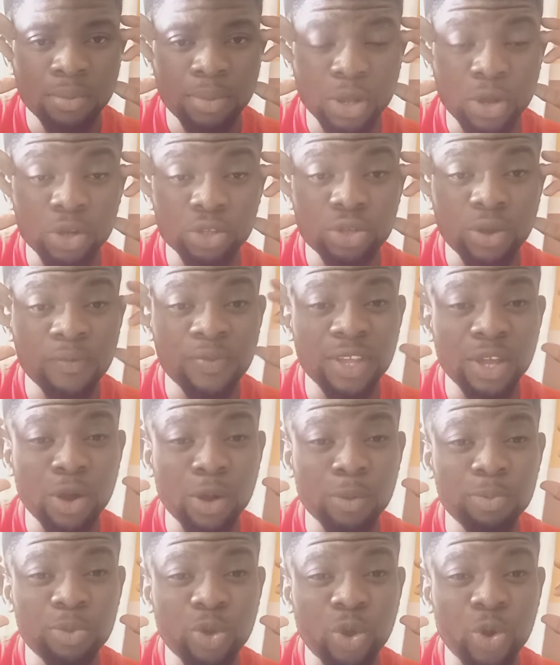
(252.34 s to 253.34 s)
because of
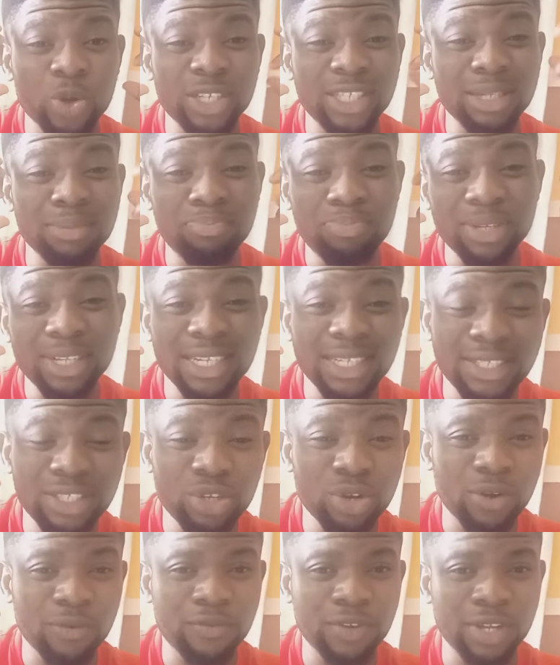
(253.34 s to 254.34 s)
the
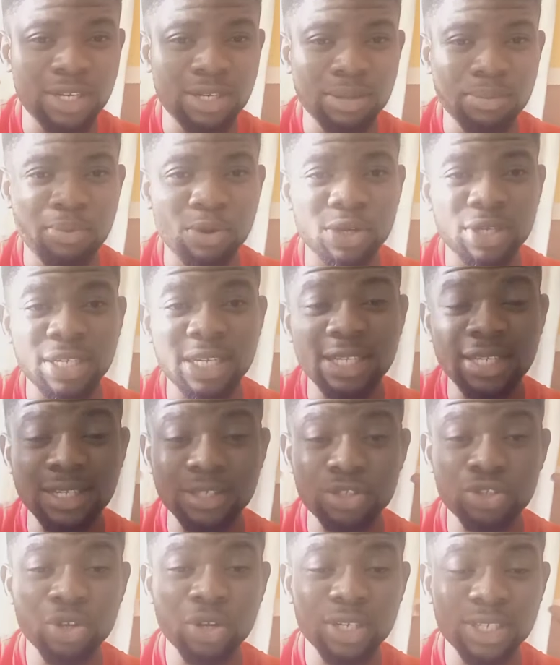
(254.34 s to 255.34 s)
audibility of it. But it
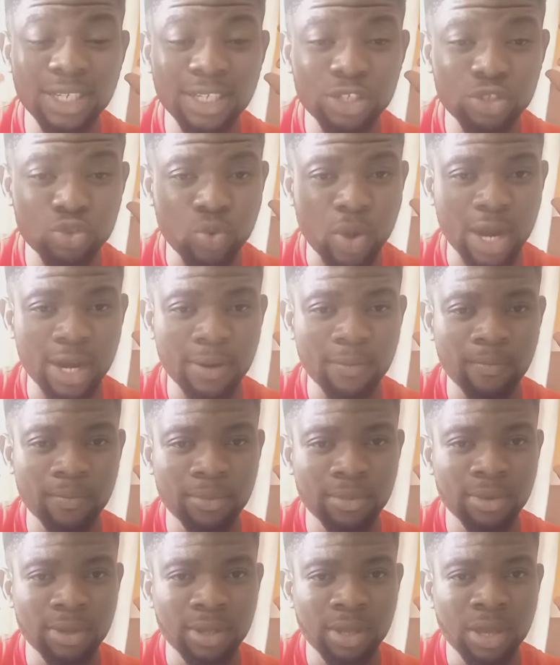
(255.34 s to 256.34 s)
is not this one.
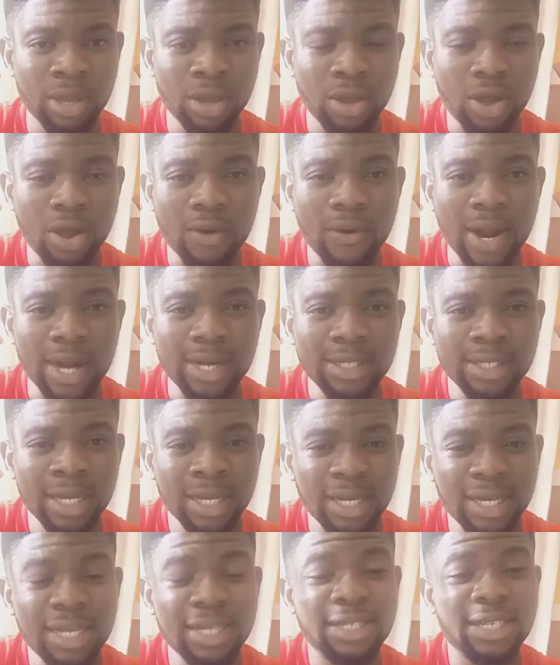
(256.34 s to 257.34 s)
Alright,
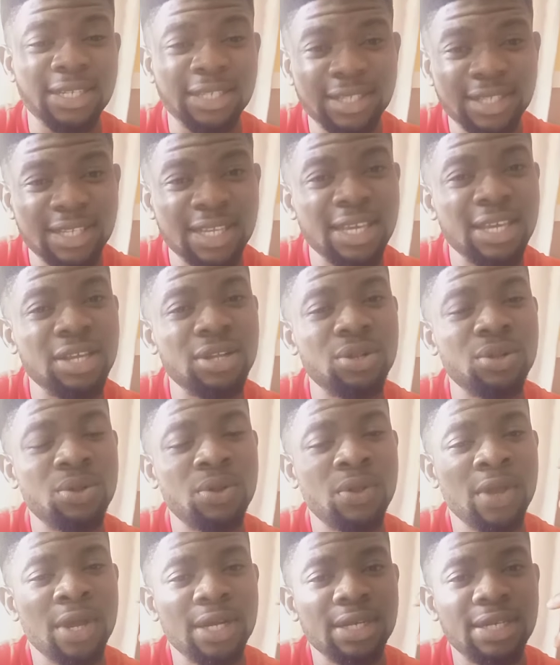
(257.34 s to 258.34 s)
it is
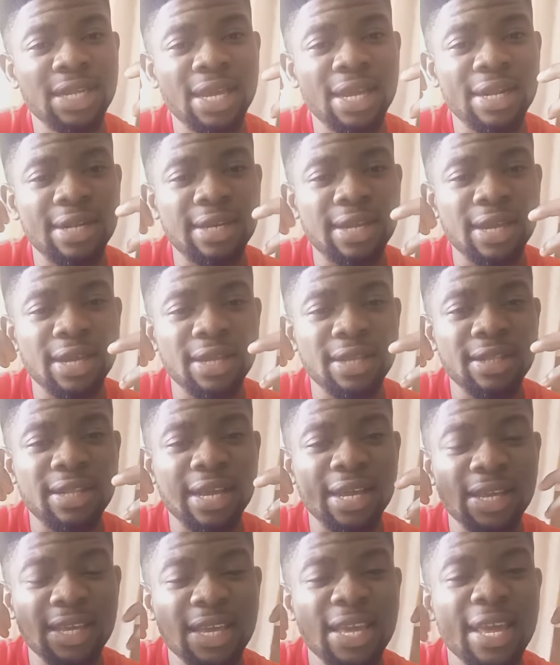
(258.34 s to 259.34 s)
still
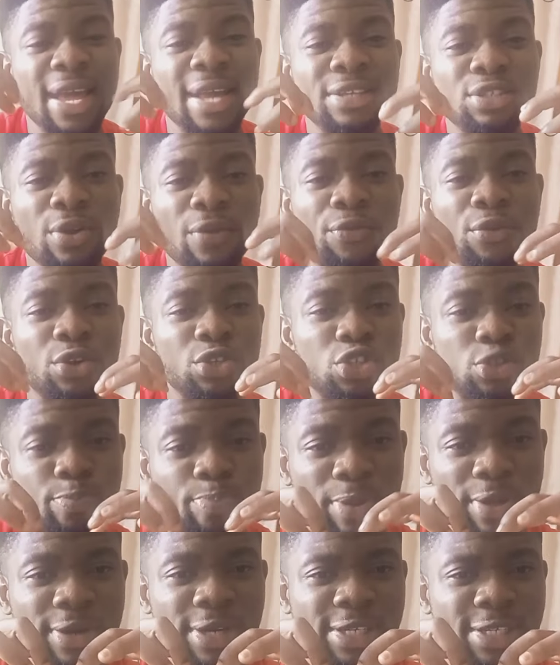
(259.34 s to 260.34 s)
the ears of your
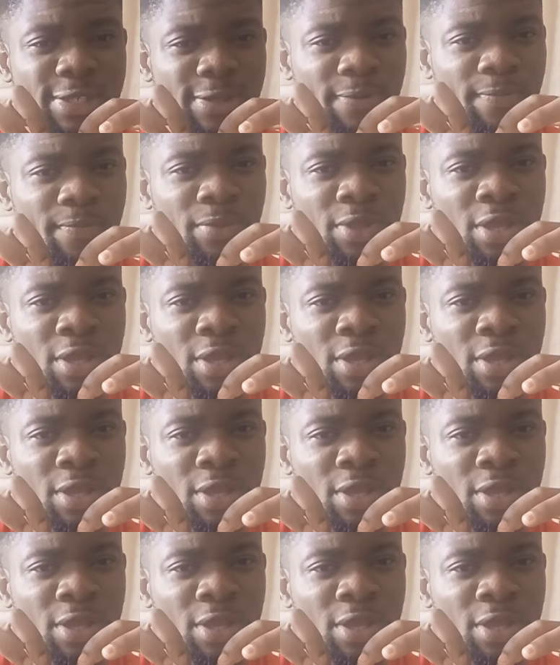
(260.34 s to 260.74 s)
spirit,